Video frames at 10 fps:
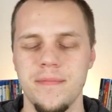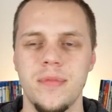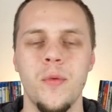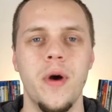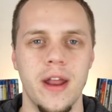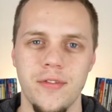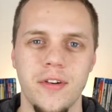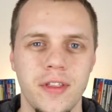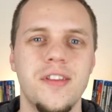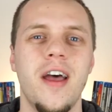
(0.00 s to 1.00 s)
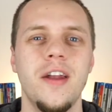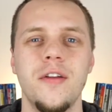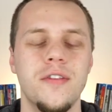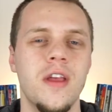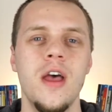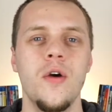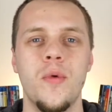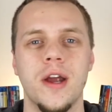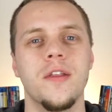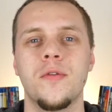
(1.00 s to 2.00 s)
whatever. The title is
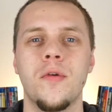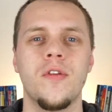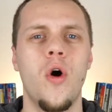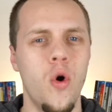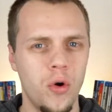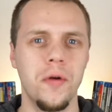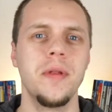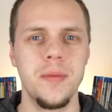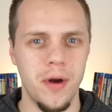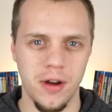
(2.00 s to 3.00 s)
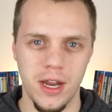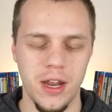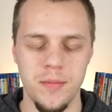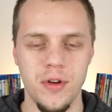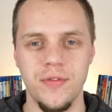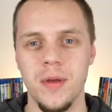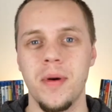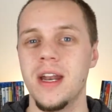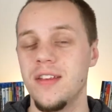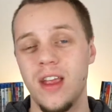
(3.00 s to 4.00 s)
weird. This was a horribly marketed movie,
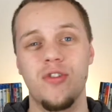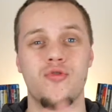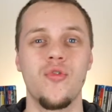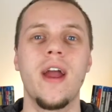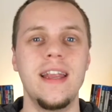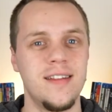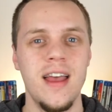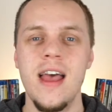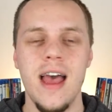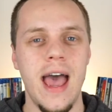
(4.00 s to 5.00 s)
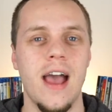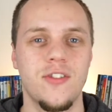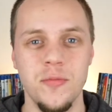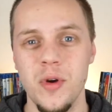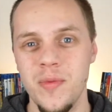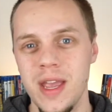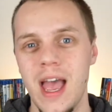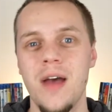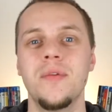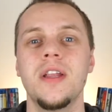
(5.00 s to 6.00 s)
but it is a great action movie.
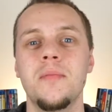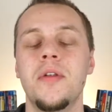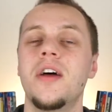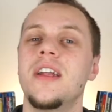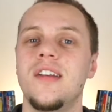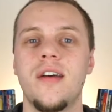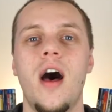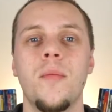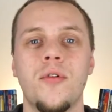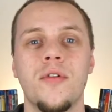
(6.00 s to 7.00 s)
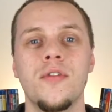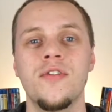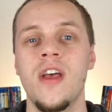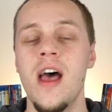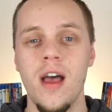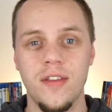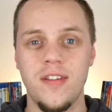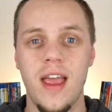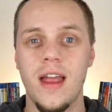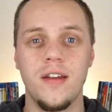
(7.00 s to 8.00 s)
Emily Blunt and Tom Cruise
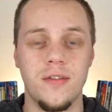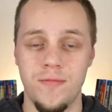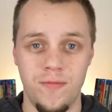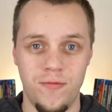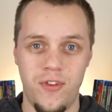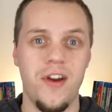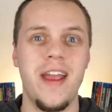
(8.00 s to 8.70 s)
stand very